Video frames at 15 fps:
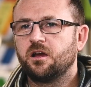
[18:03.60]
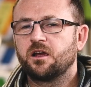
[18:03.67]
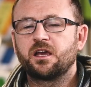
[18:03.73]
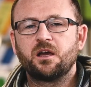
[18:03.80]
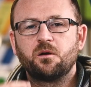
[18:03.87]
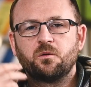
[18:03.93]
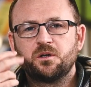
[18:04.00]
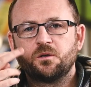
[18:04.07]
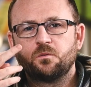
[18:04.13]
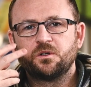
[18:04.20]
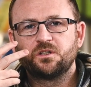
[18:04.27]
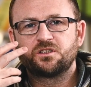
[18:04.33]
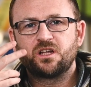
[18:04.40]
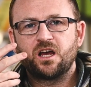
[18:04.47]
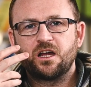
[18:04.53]
okay, we
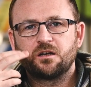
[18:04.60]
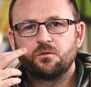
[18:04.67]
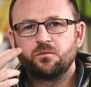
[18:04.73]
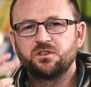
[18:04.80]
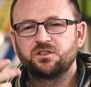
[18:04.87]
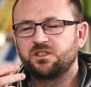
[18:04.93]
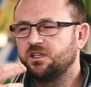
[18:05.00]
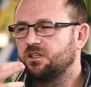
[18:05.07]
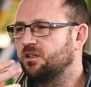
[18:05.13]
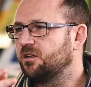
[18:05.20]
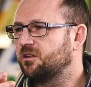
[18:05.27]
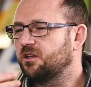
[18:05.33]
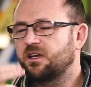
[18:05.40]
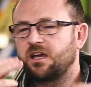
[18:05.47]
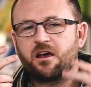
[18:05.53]
start and we see
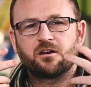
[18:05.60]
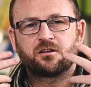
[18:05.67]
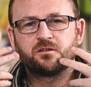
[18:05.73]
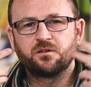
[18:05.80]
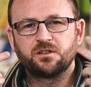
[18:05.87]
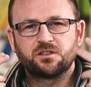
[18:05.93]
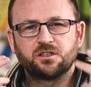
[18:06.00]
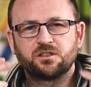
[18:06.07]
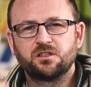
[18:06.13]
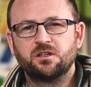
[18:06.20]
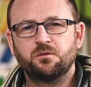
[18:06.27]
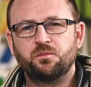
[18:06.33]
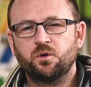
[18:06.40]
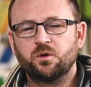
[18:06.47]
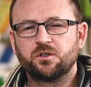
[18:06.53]
the characteristics and
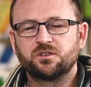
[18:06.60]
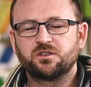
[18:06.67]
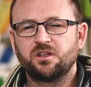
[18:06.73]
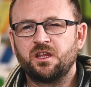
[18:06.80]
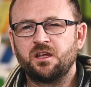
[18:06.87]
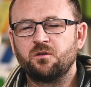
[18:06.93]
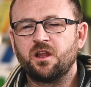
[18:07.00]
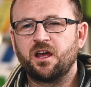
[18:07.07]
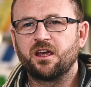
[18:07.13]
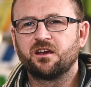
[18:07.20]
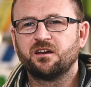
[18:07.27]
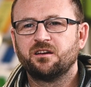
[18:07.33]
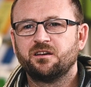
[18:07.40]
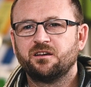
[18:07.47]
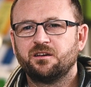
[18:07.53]
the borders, and then, like,
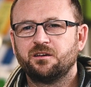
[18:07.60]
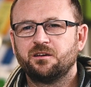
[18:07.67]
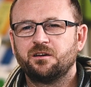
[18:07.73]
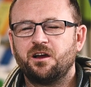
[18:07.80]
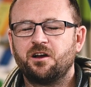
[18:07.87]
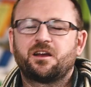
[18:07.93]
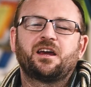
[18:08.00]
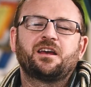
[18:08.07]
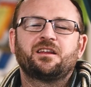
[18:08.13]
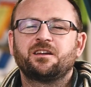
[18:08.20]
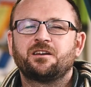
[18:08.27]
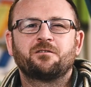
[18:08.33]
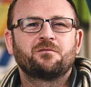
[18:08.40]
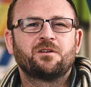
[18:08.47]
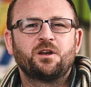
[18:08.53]
okay, they
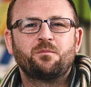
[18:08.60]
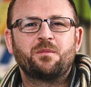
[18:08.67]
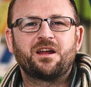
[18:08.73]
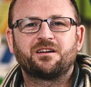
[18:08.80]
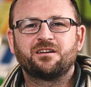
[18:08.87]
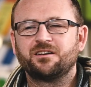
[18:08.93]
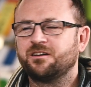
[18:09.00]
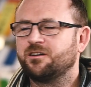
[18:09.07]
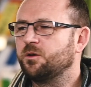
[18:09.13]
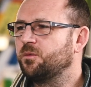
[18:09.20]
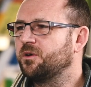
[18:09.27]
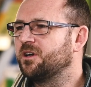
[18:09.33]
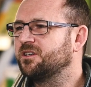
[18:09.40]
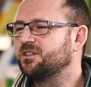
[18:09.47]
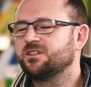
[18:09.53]
don't really matter, you know,
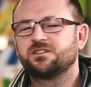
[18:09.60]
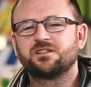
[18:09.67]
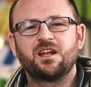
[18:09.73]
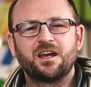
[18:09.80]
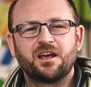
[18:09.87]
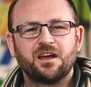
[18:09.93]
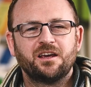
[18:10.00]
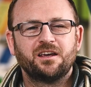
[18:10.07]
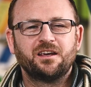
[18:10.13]
because it's like,